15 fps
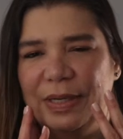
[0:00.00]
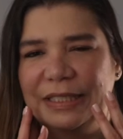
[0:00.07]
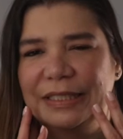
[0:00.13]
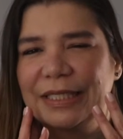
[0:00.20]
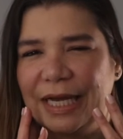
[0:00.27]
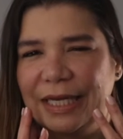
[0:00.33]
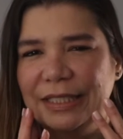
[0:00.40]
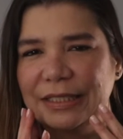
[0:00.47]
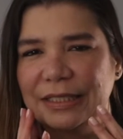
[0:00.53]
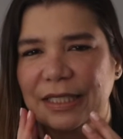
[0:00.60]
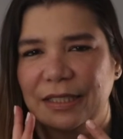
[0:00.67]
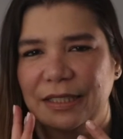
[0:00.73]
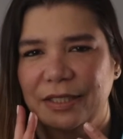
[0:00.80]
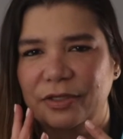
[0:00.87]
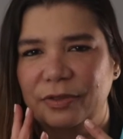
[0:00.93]
bit tight,
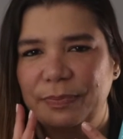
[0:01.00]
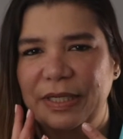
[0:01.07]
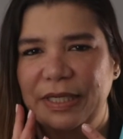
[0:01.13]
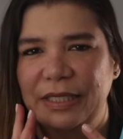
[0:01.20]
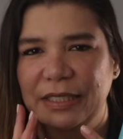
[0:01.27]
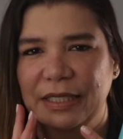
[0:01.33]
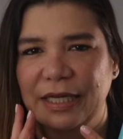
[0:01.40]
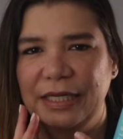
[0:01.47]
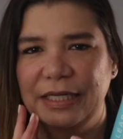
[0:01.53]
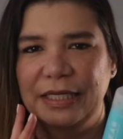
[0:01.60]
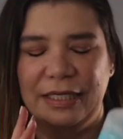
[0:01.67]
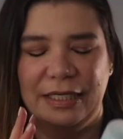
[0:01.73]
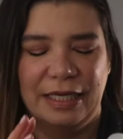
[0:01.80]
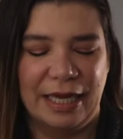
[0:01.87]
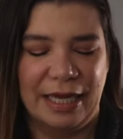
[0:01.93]
a little bit like
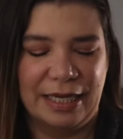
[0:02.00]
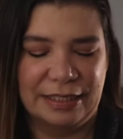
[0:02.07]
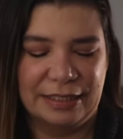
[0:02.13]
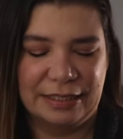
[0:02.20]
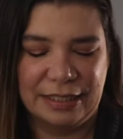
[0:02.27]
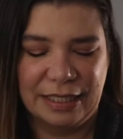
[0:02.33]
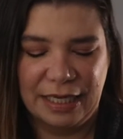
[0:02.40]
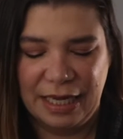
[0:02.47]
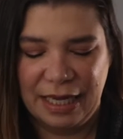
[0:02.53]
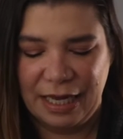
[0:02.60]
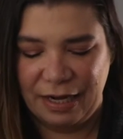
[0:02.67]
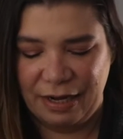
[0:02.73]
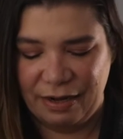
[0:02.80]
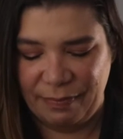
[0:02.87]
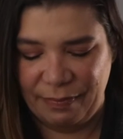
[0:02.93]
it has.
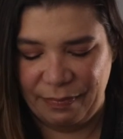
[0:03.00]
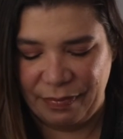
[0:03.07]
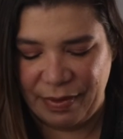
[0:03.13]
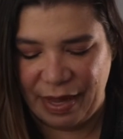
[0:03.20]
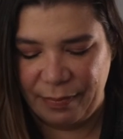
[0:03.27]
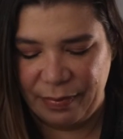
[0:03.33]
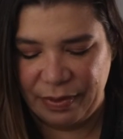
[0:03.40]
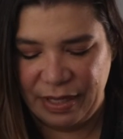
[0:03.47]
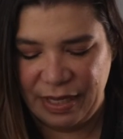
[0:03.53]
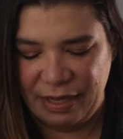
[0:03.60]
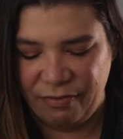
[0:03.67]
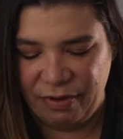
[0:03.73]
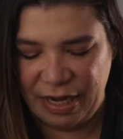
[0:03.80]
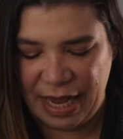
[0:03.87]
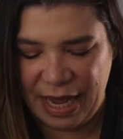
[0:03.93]
Um, I
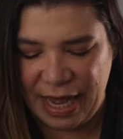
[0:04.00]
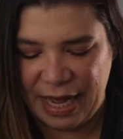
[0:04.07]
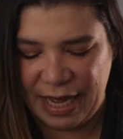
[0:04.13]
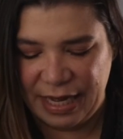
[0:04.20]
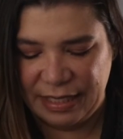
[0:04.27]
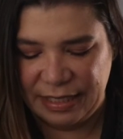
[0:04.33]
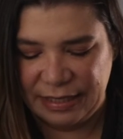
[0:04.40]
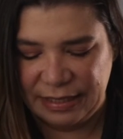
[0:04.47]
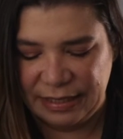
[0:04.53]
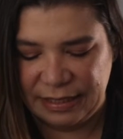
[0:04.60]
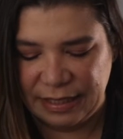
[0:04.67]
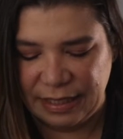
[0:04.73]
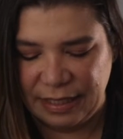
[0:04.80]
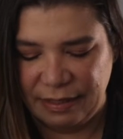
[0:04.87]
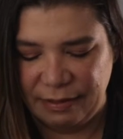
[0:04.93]
believe it
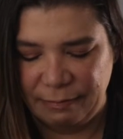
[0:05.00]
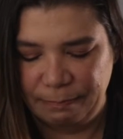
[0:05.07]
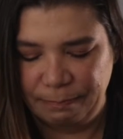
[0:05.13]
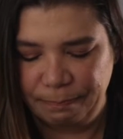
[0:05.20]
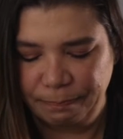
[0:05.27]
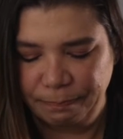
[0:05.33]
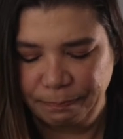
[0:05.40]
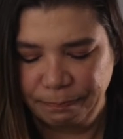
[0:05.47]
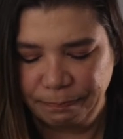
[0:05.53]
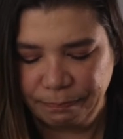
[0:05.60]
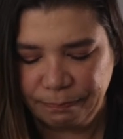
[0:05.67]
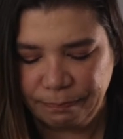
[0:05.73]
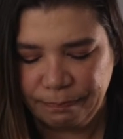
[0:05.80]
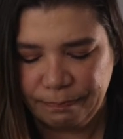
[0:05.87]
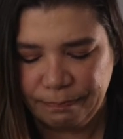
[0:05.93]
has um,
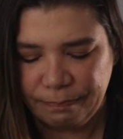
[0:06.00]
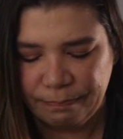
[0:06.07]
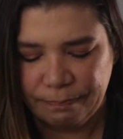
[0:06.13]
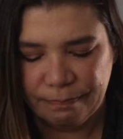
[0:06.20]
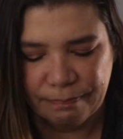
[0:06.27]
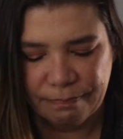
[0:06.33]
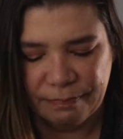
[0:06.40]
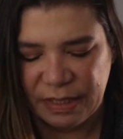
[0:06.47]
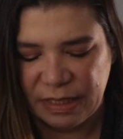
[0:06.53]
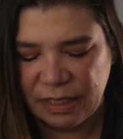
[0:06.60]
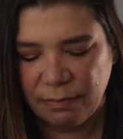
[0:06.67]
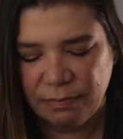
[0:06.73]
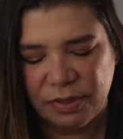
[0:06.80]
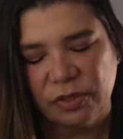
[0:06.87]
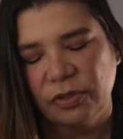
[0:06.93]

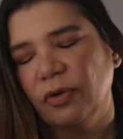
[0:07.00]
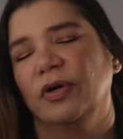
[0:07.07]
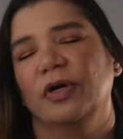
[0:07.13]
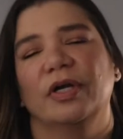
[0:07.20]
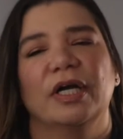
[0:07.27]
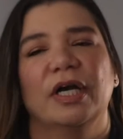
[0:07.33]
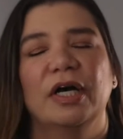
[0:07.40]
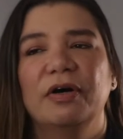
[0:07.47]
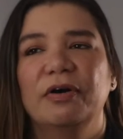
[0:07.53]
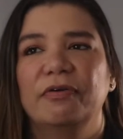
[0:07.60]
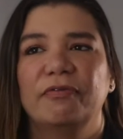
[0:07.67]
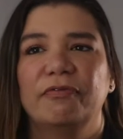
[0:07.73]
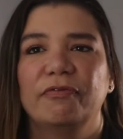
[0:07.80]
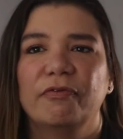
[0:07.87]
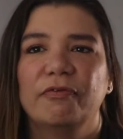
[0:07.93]
some sort
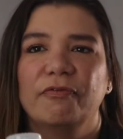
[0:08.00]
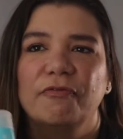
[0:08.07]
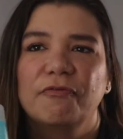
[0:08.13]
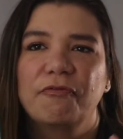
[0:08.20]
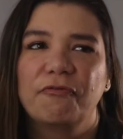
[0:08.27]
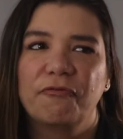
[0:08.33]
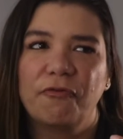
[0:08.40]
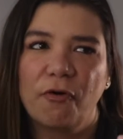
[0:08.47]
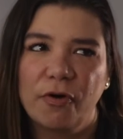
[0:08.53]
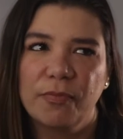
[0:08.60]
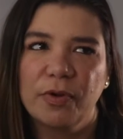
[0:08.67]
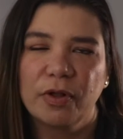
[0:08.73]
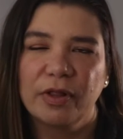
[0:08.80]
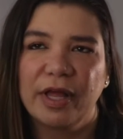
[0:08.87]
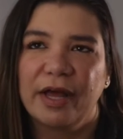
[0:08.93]
of
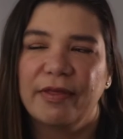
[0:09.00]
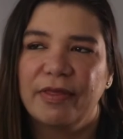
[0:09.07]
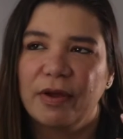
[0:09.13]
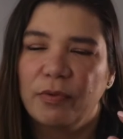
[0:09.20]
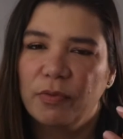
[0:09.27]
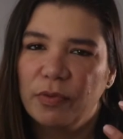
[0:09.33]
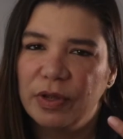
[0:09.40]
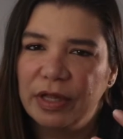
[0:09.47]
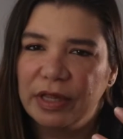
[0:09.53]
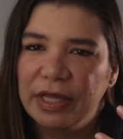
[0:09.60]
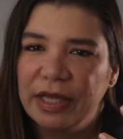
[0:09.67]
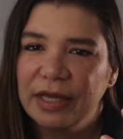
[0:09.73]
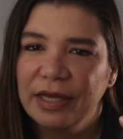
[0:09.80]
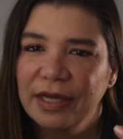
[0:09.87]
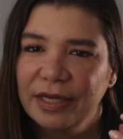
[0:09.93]
formula that
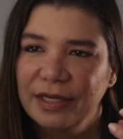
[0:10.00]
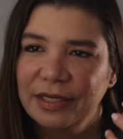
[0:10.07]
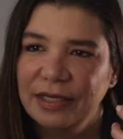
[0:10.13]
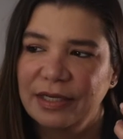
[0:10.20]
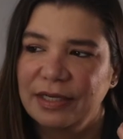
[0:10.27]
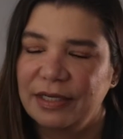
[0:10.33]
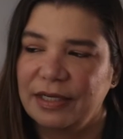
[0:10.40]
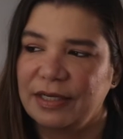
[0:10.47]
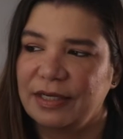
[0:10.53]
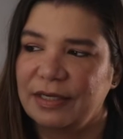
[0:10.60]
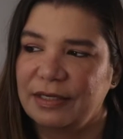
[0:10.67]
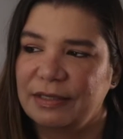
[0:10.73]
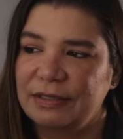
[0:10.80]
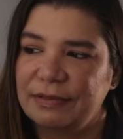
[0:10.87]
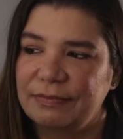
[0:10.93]
really
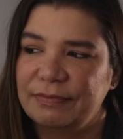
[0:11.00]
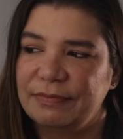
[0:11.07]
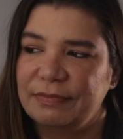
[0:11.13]
uh,